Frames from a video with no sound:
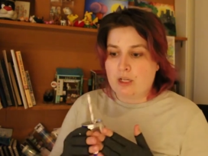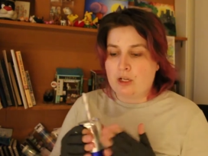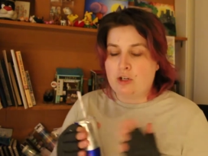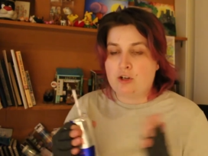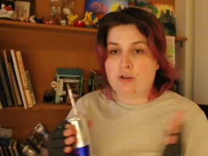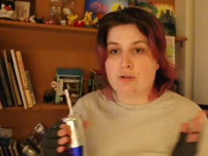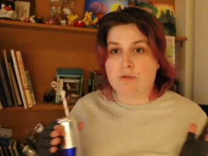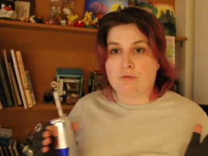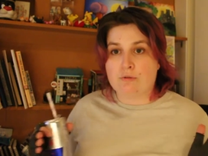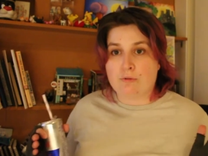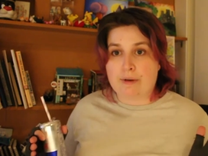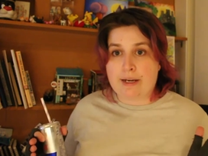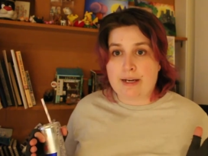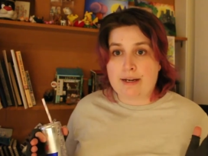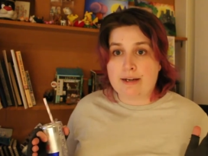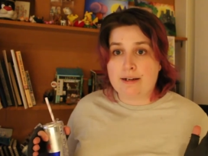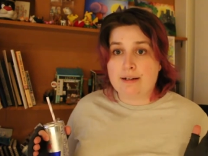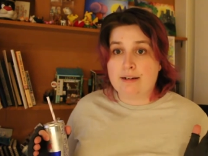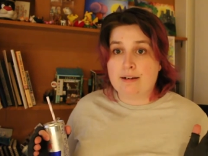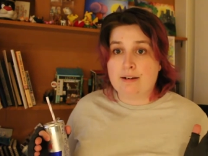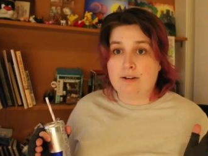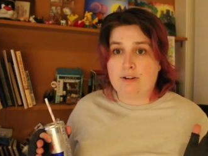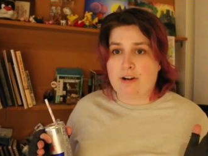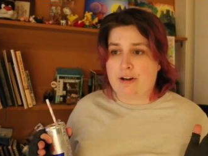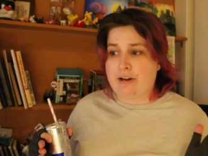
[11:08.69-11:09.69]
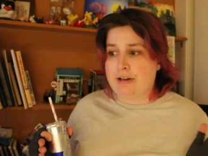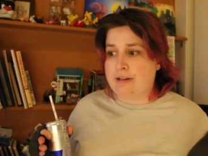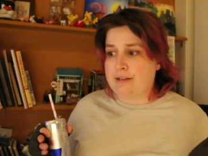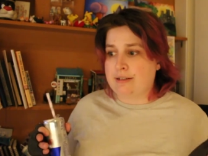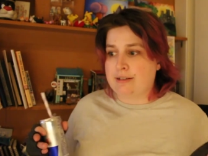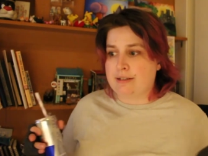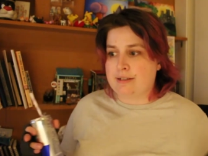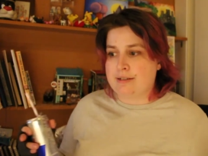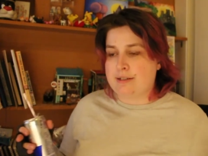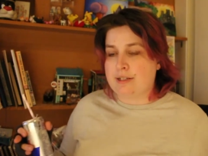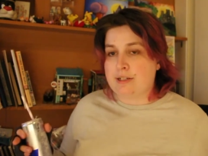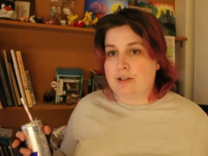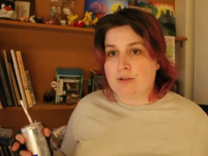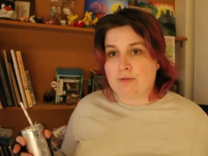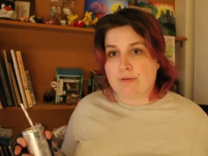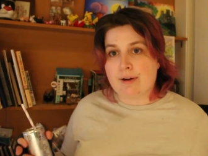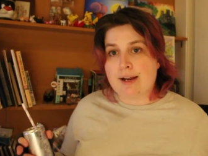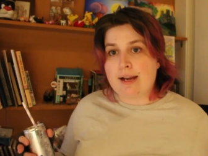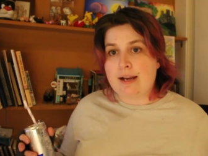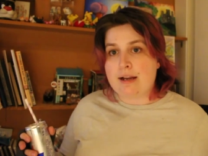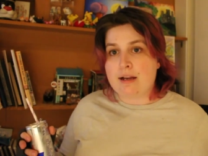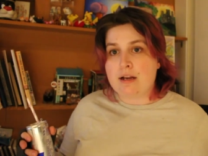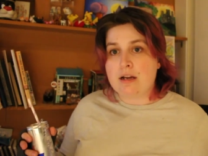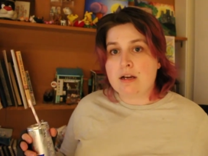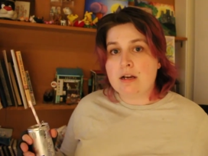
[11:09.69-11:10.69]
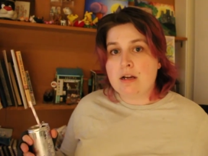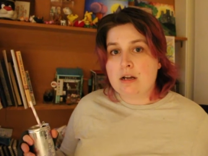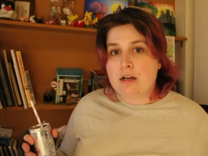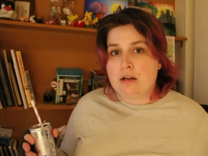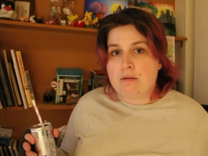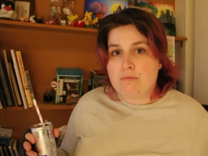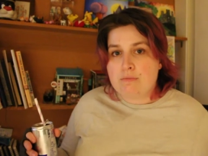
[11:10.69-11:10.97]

career and degree